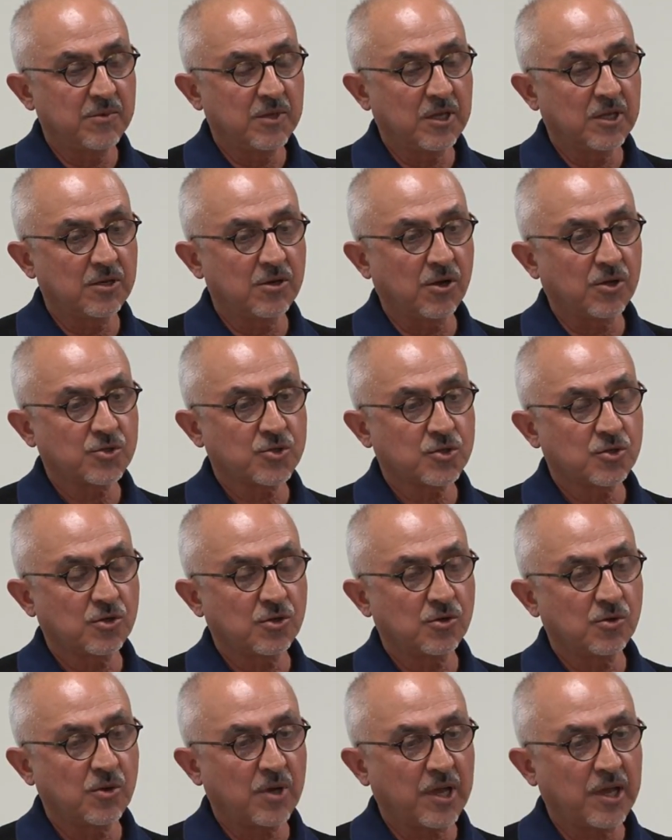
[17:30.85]
it
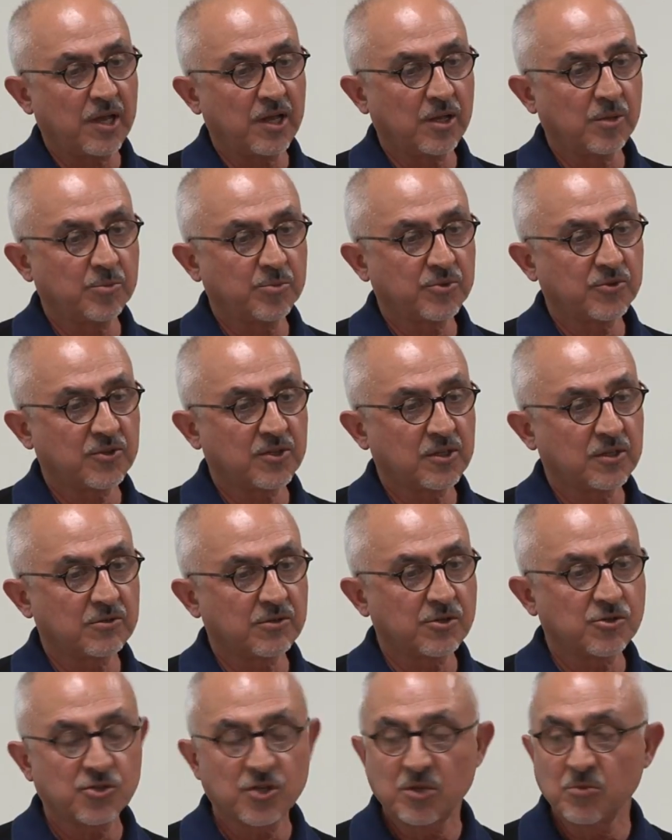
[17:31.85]
also helped
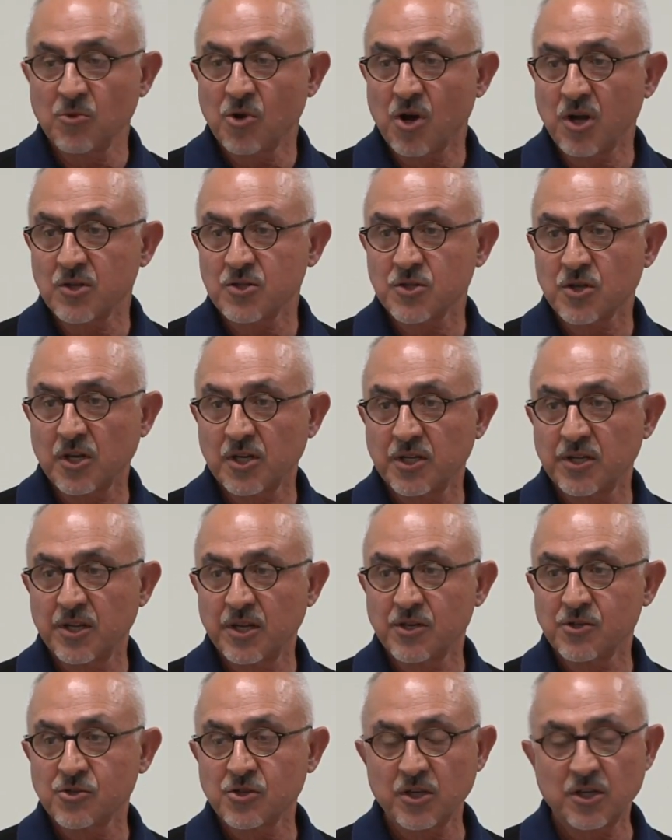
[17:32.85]
regime
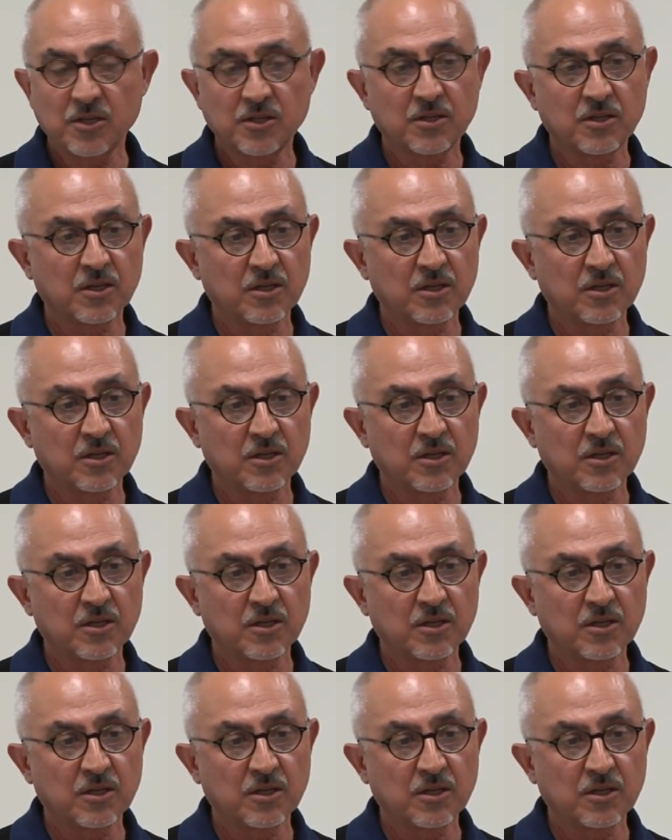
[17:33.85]
consolidation.